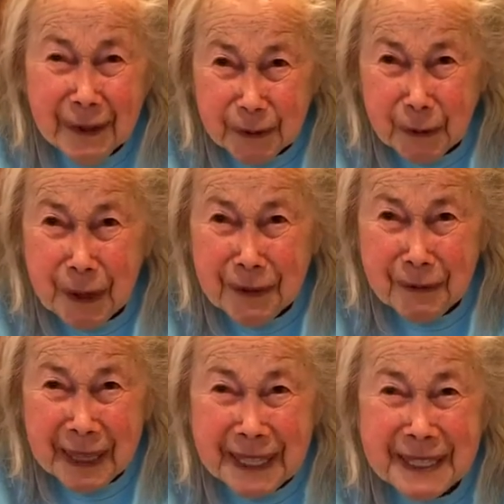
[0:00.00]
I have
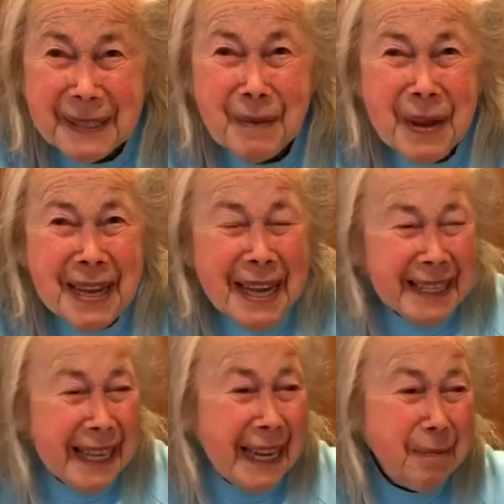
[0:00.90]
12 minutes.
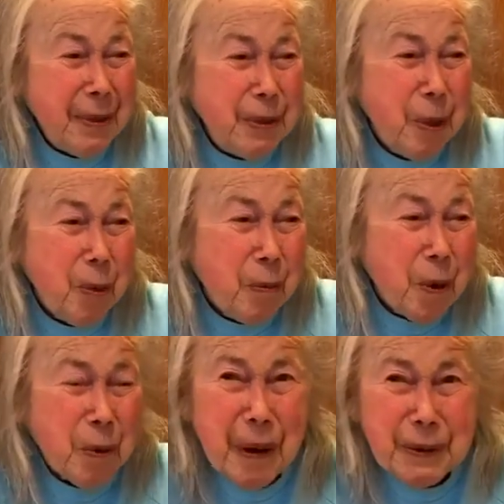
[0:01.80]
Then let me talk
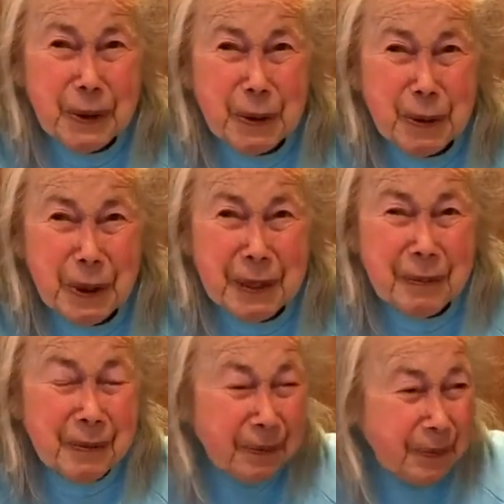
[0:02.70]
more about the tree.